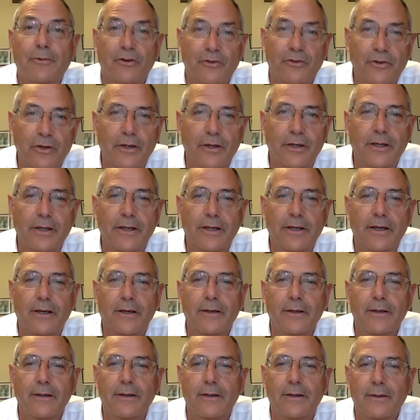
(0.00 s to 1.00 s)

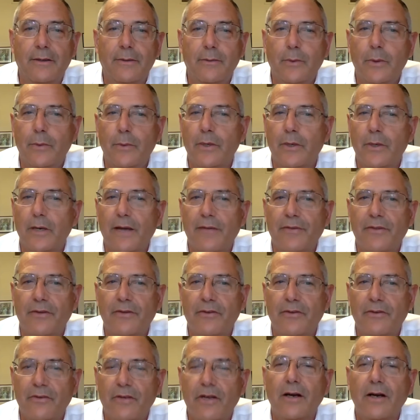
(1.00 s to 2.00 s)
earlier, we were at the
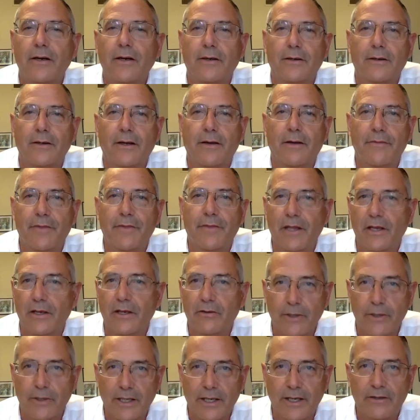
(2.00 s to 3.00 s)
start of the
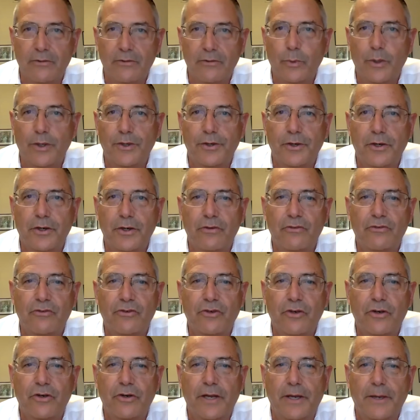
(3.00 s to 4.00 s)
Israelites' wilderness
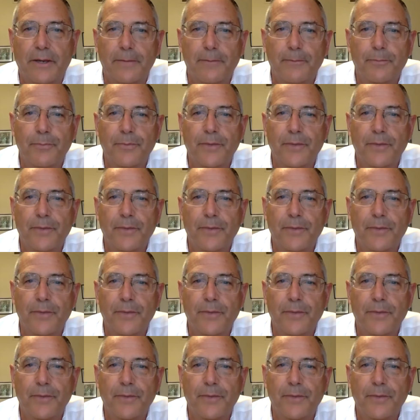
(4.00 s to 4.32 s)
journey.